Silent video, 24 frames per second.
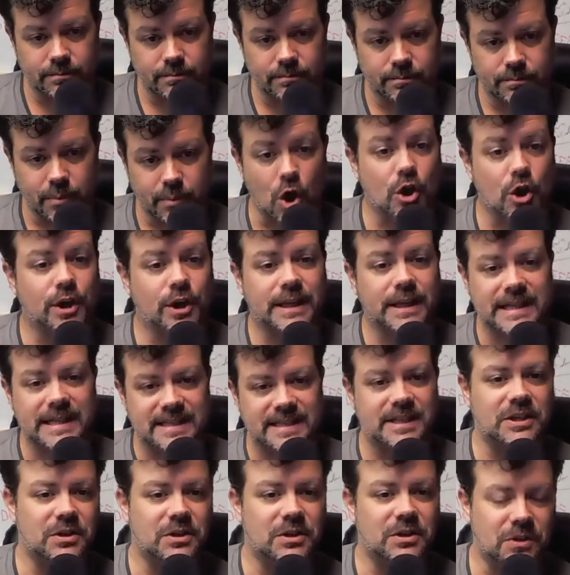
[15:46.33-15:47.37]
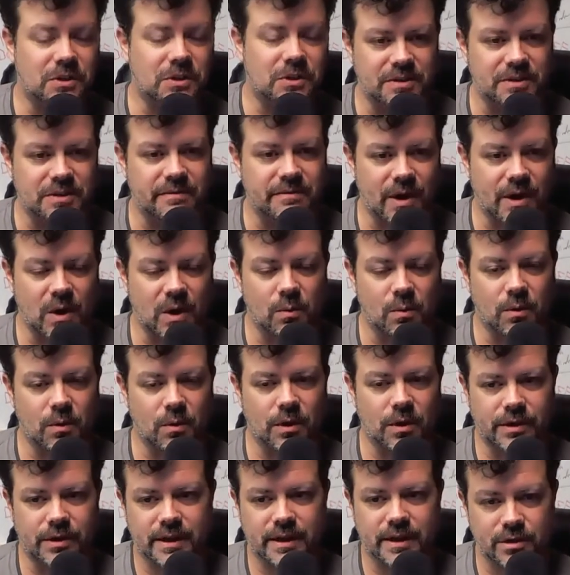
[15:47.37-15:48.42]
parties that you can do there, where
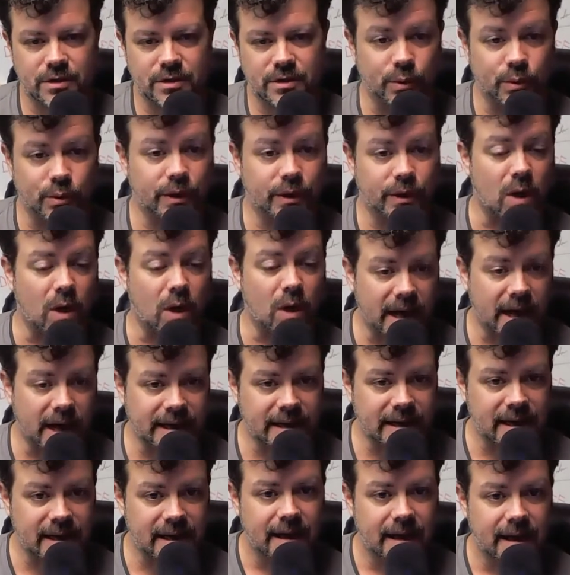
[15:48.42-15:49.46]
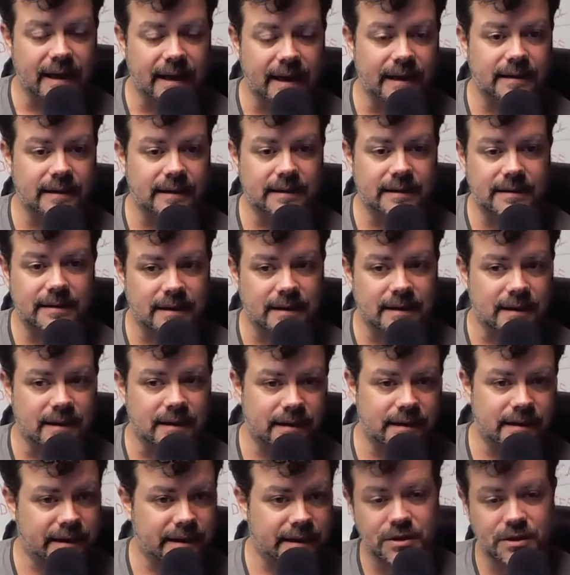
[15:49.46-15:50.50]
you get to drink wine and
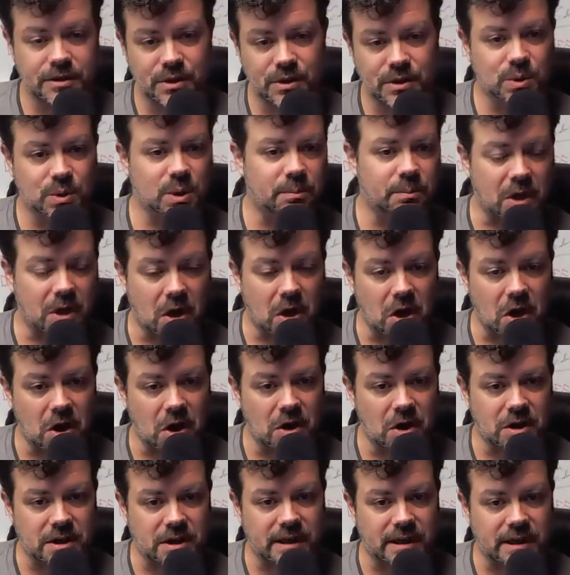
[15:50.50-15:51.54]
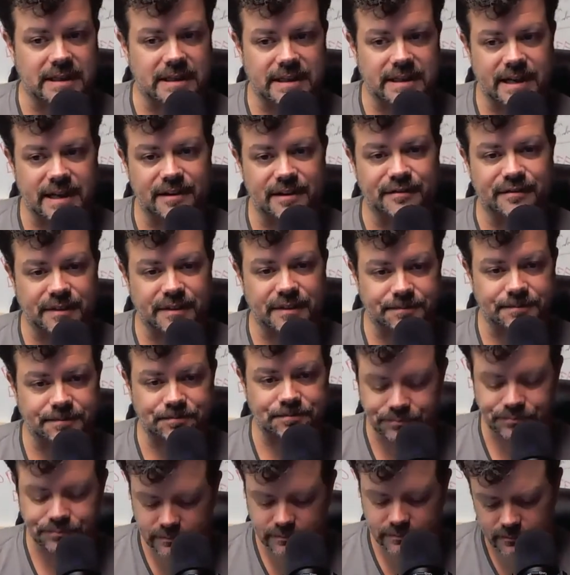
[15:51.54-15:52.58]
you get to do a little bit of art and you get to have fun.
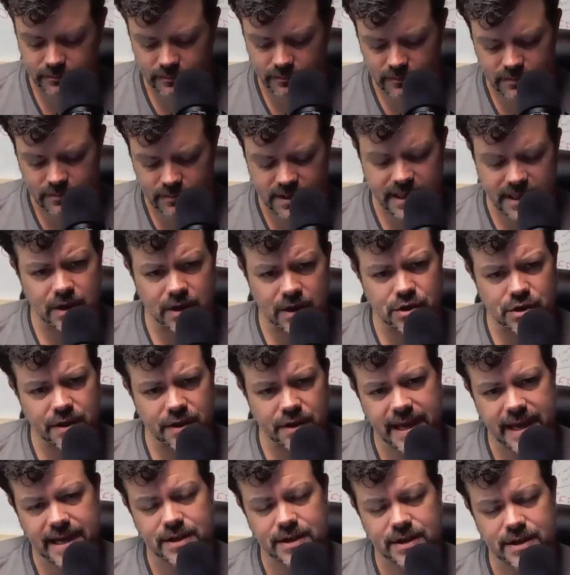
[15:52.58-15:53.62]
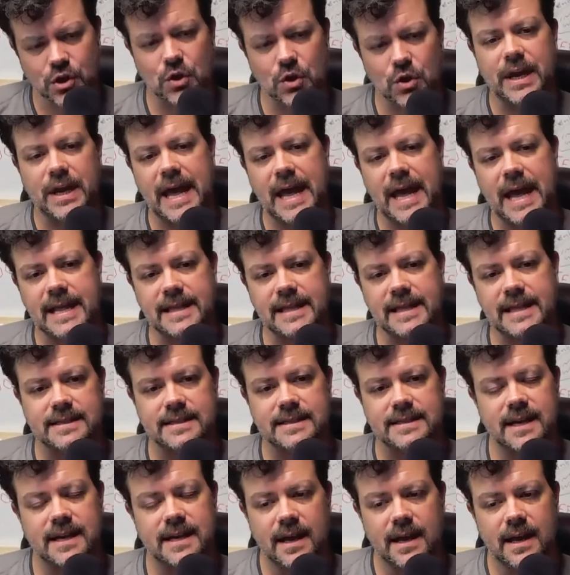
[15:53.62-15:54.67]
You know, so they get to create
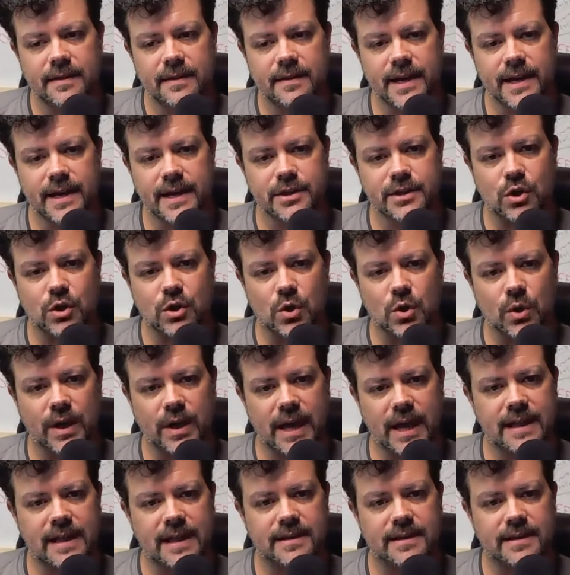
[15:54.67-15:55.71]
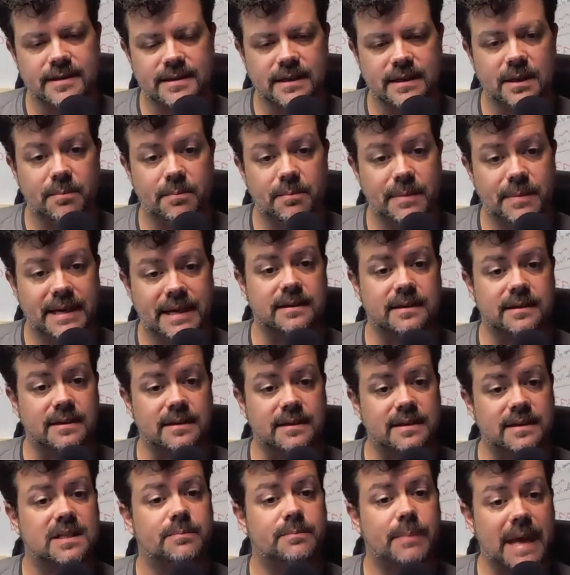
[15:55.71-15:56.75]
this. They get to create this amazing
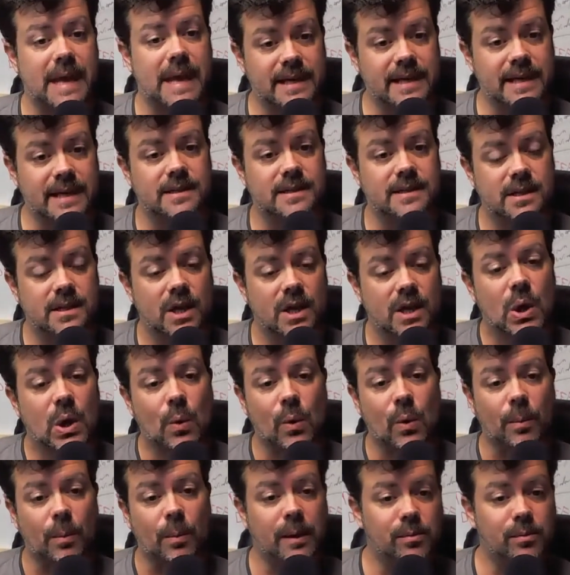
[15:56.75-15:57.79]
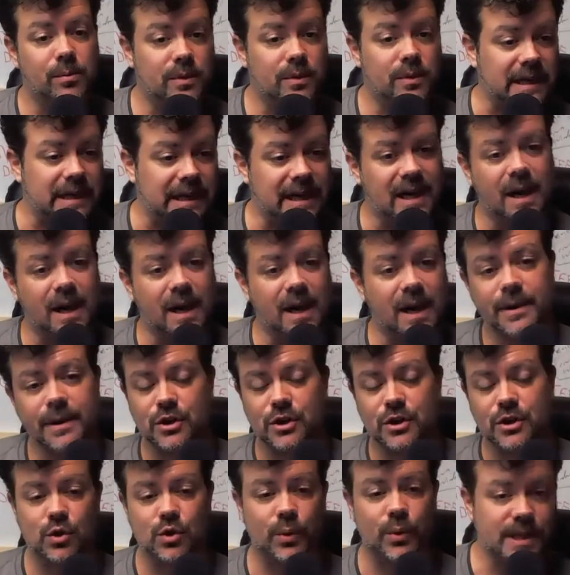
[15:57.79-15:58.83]
space where people can come and
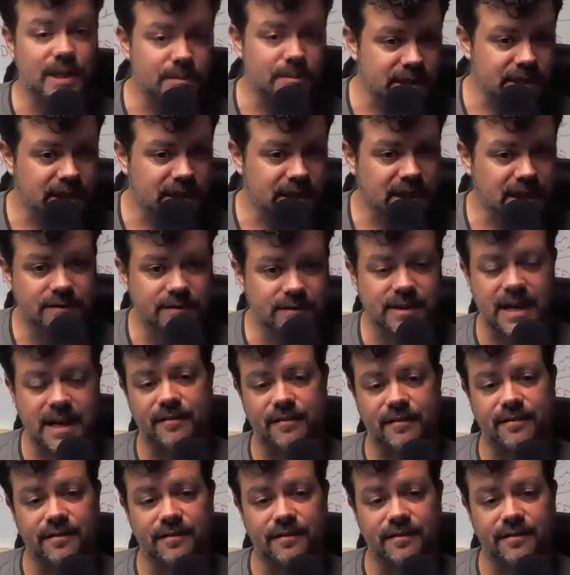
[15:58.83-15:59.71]
enjoy themselves and have